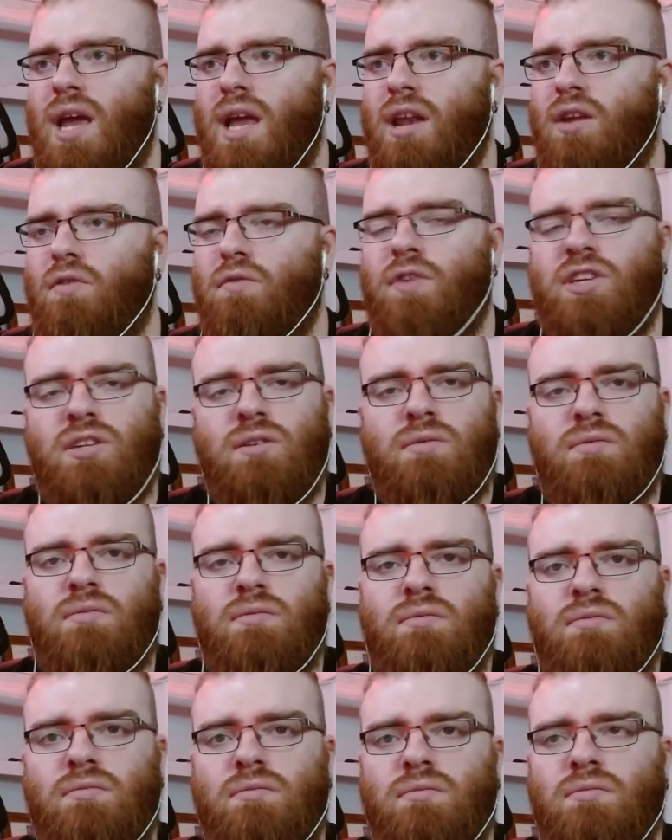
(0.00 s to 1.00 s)
you know, vision
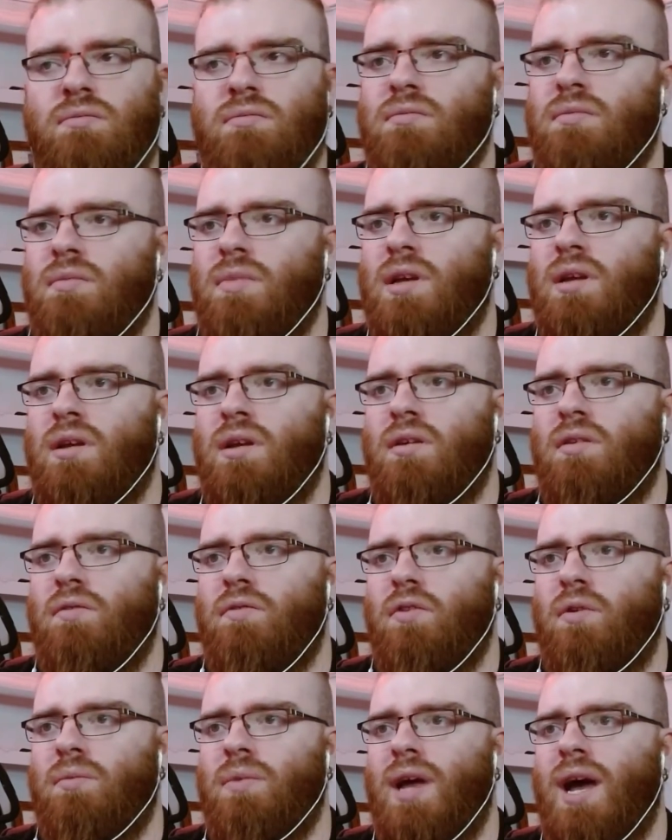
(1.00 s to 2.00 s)

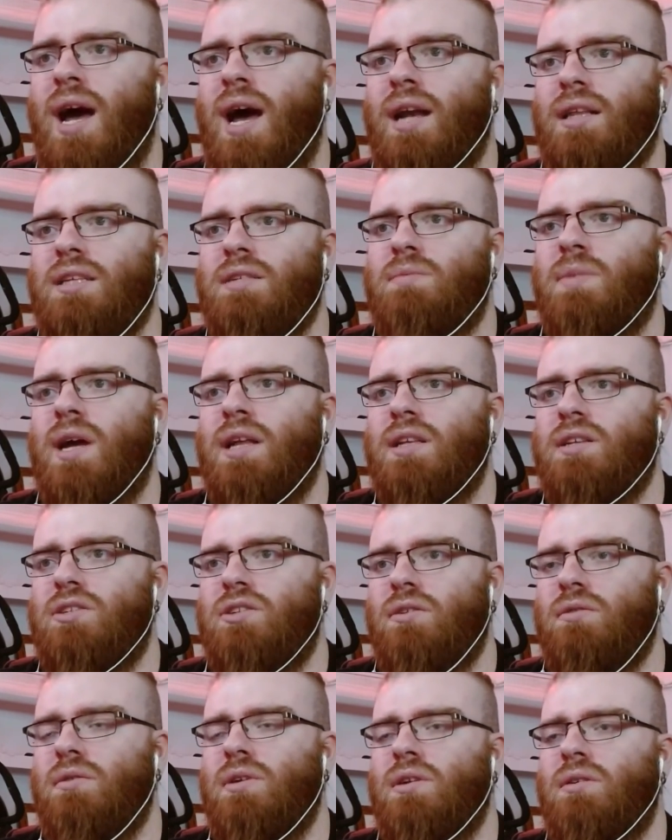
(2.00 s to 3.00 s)
from the artist behind this
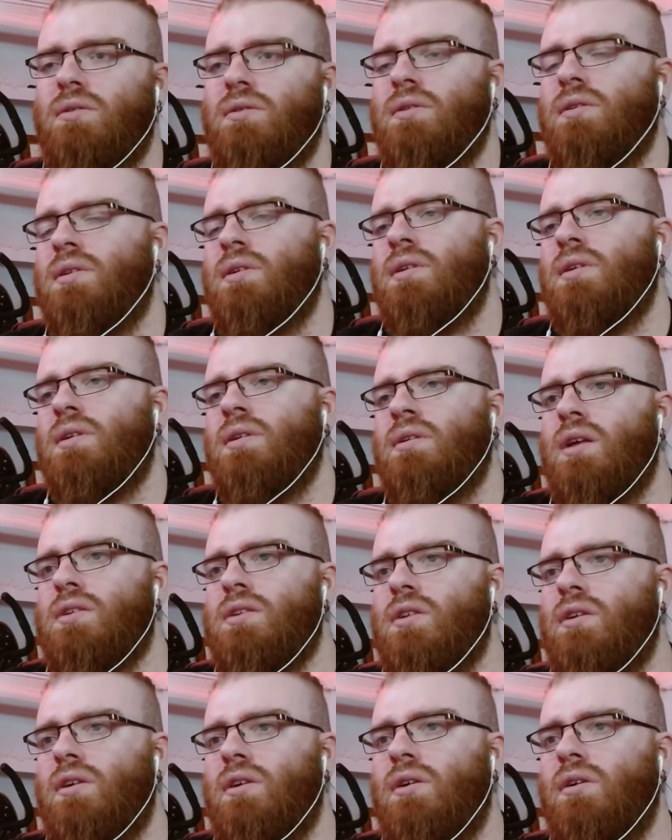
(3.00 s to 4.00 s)
show. You know?
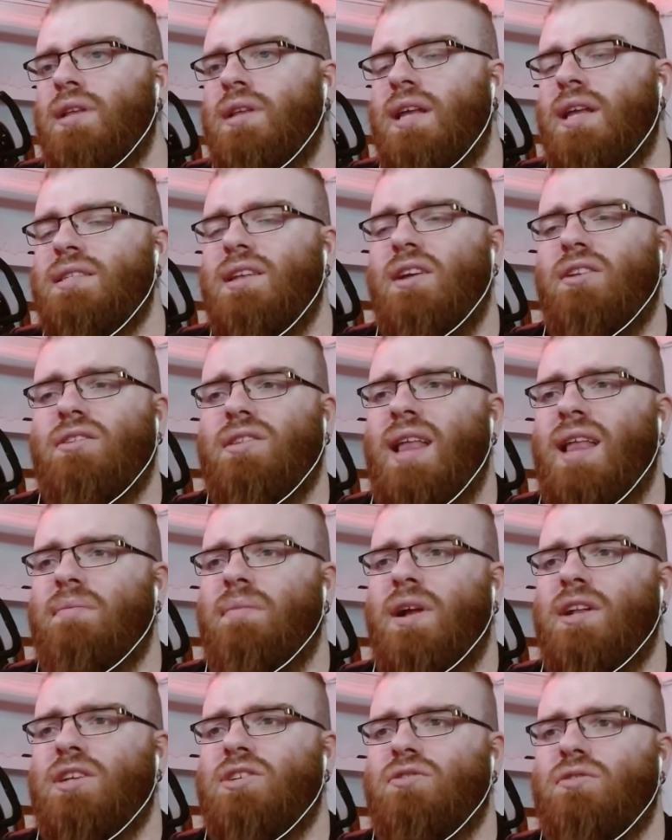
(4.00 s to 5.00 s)
So there is not
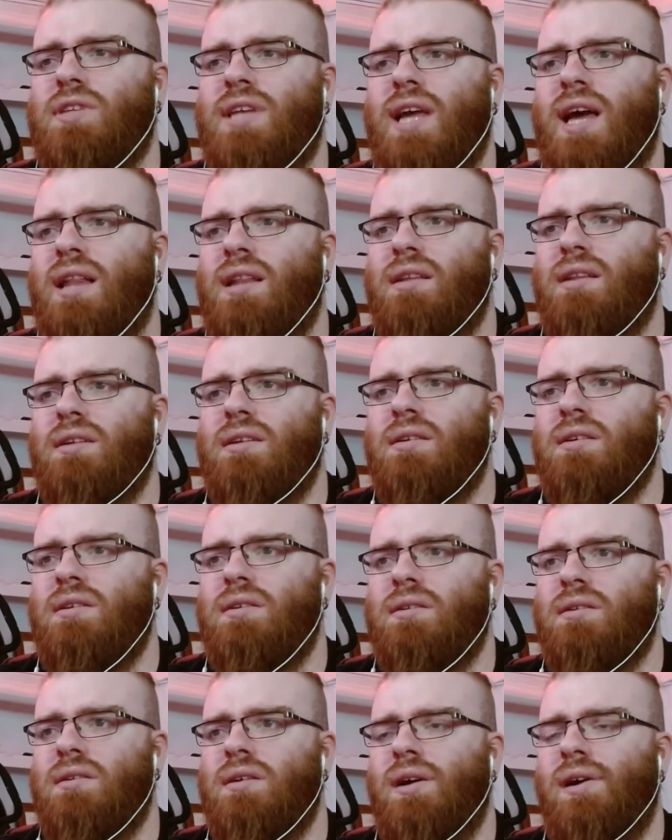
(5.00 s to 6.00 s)
that much to tell
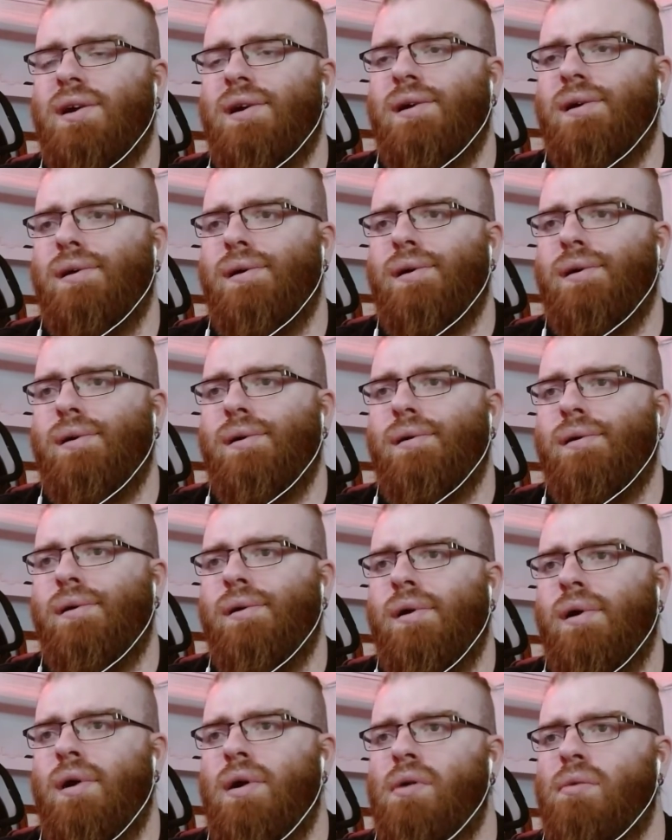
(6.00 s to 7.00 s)
uh,
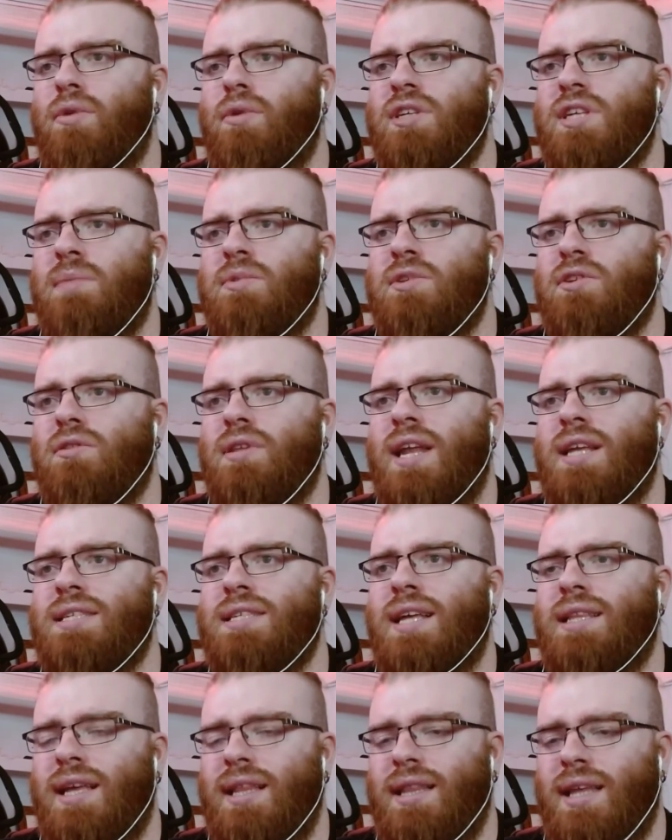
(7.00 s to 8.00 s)
this episode. There
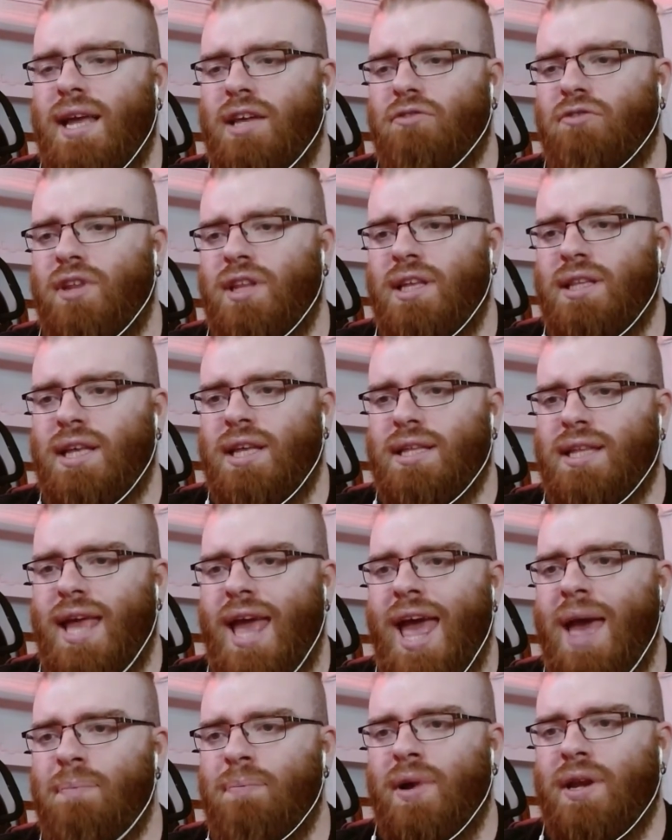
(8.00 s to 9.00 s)
is nothing like really
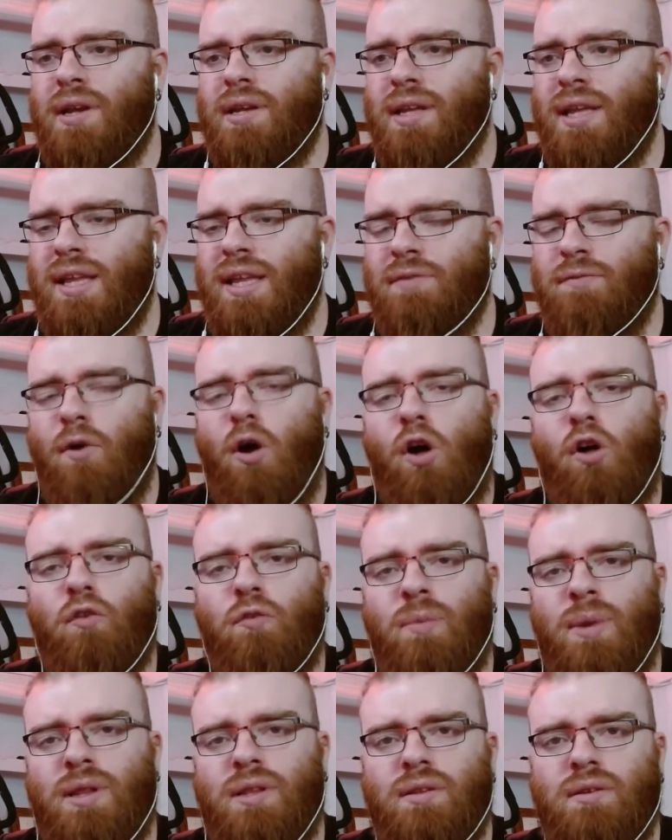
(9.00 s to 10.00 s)
that happened, the
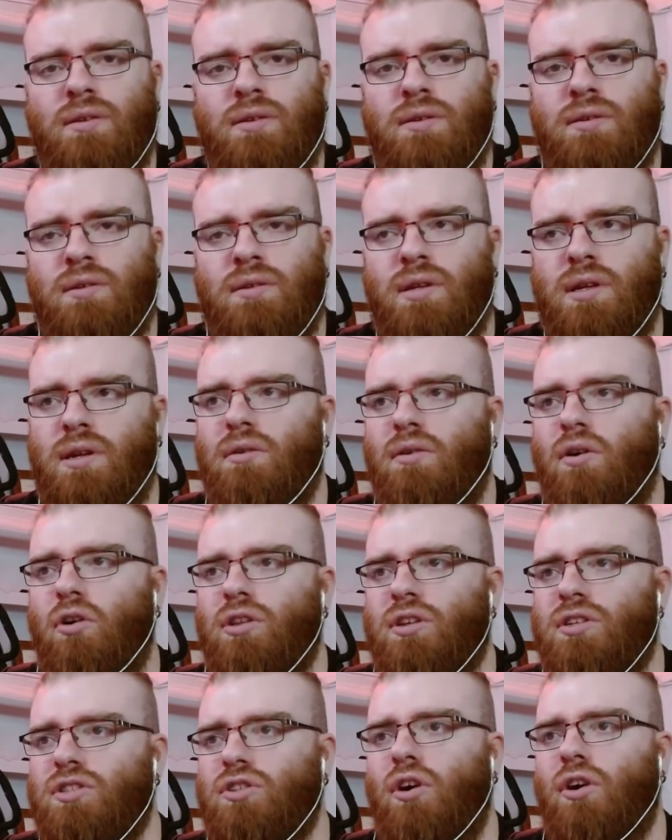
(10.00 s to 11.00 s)
involvement, you know,
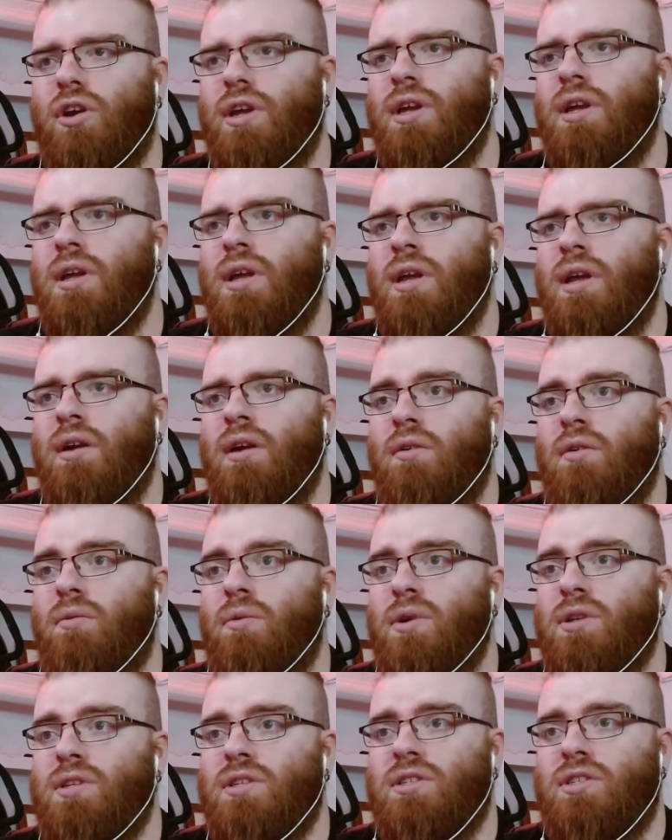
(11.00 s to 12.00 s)
on the story.
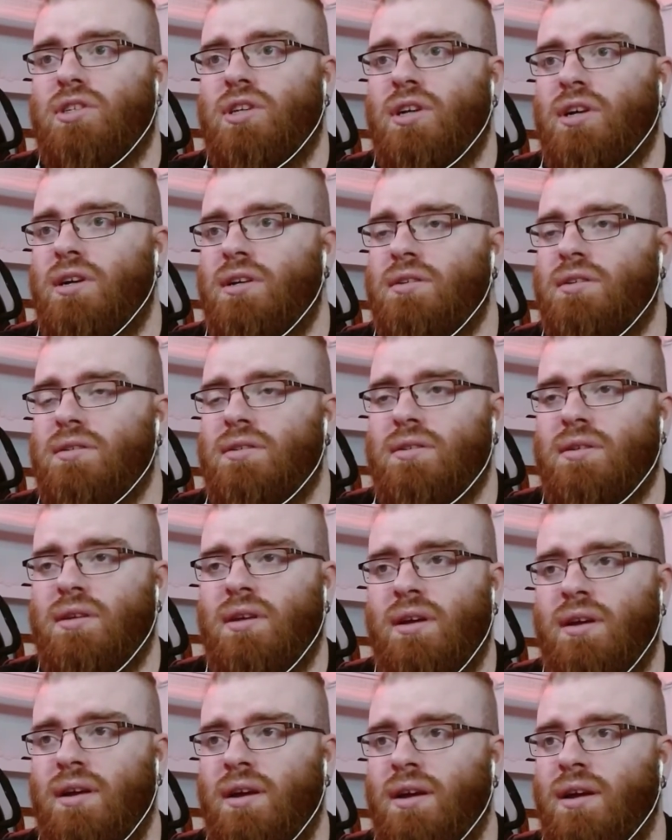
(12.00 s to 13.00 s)
It was just
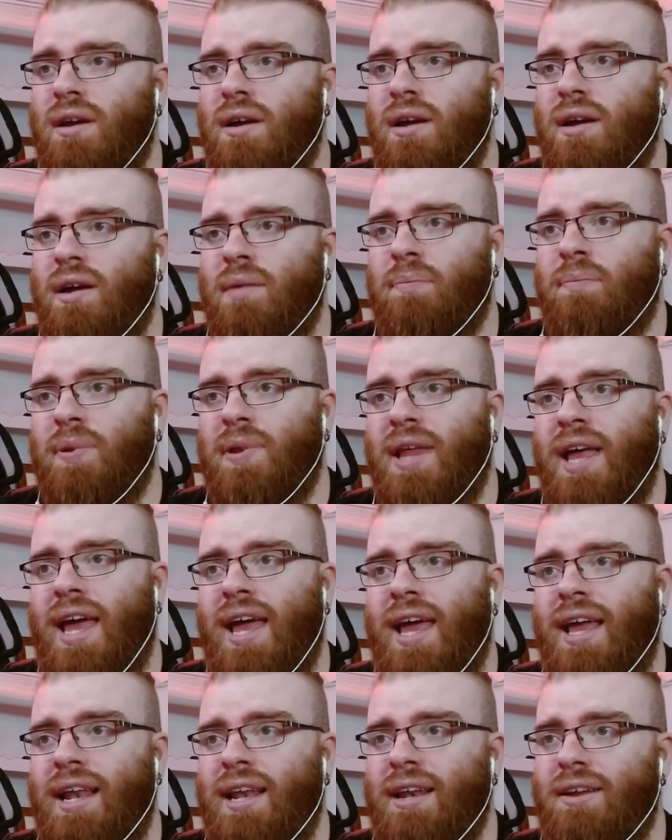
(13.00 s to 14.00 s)
uh, a
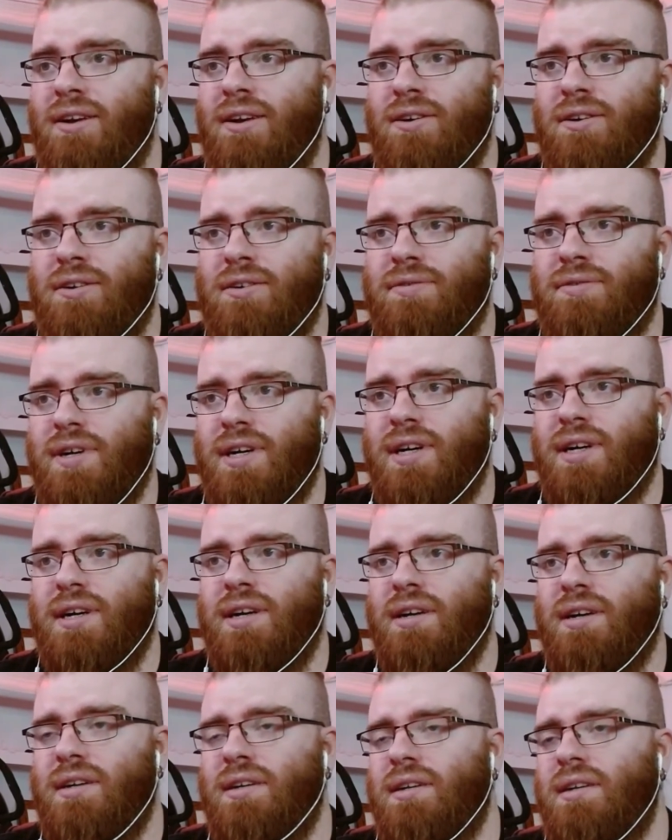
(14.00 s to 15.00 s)
plan of
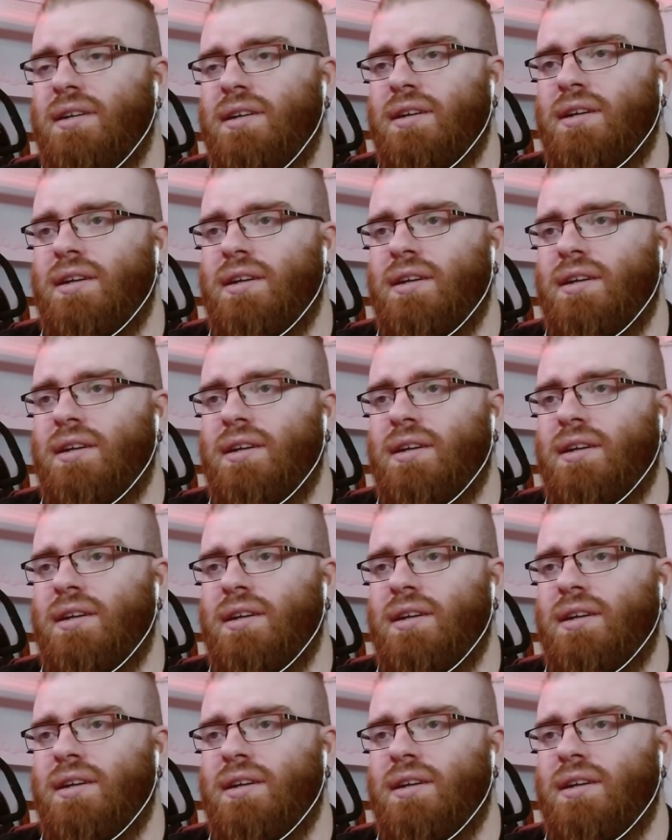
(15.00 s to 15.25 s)
her.